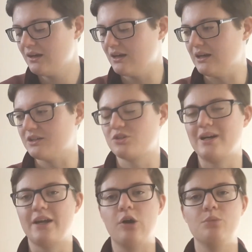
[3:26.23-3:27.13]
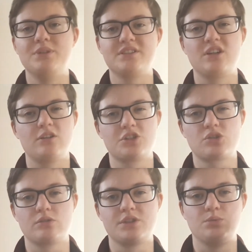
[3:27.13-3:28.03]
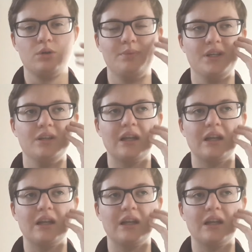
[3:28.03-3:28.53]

So I hope that the other stories will be